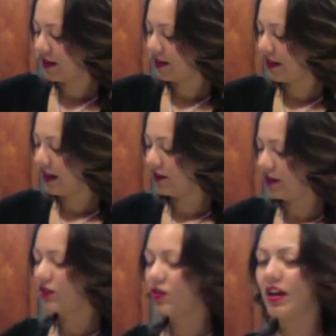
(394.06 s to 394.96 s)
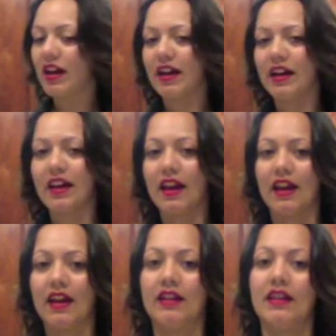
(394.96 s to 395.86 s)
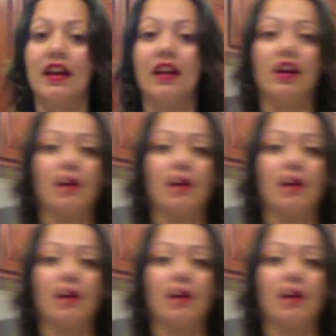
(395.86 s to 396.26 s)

Now let's go ahead and get the